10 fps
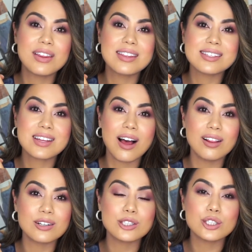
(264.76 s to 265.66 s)
this
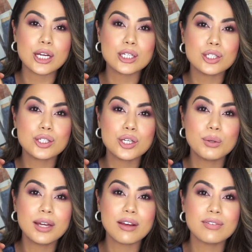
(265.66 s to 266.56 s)
color shade to
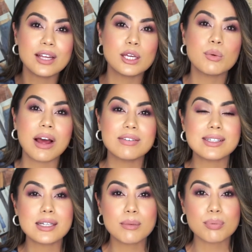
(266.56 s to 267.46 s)
it. I feel like you would have to
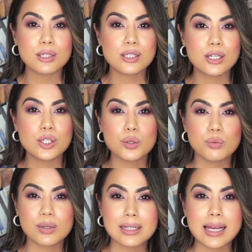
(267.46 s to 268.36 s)
see it in person to
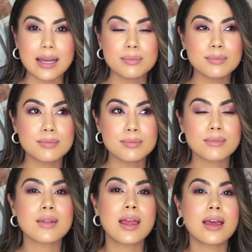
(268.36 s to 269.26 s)
really
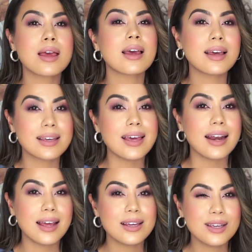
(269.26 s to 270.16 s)
get
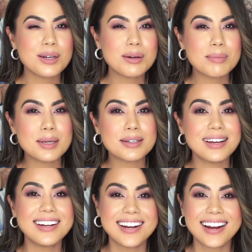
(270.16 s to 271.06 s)
it, you know what I
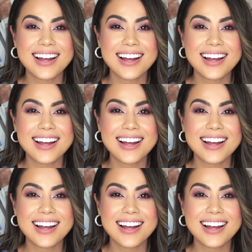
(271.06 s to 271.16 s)
mean?